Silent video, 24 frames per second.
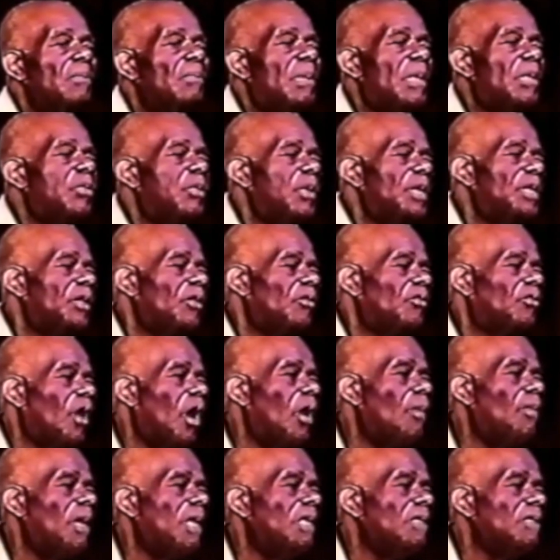But when the
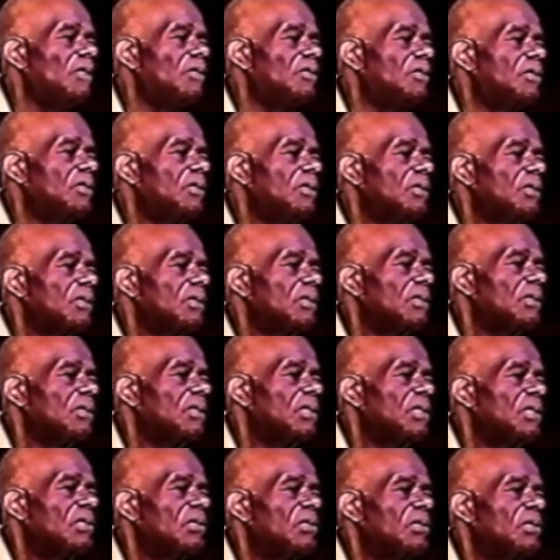Romans
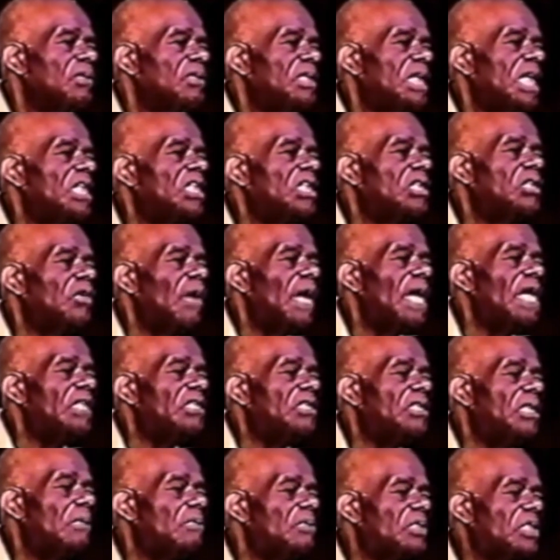
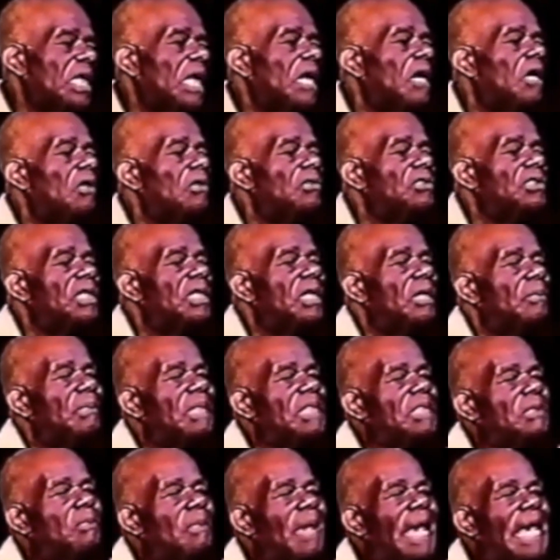disgraced themselves in the
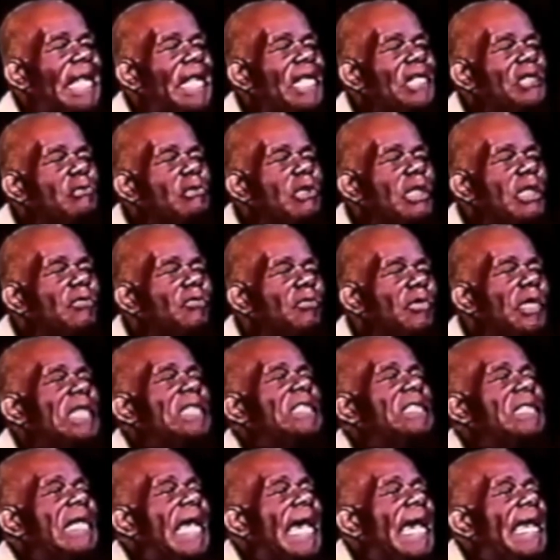mismanagement of
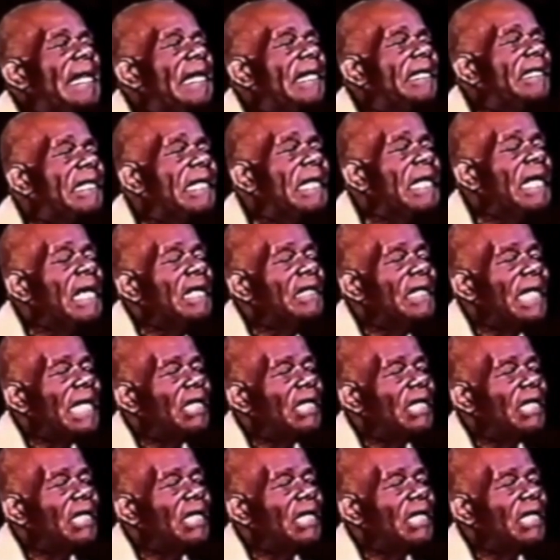Christianity,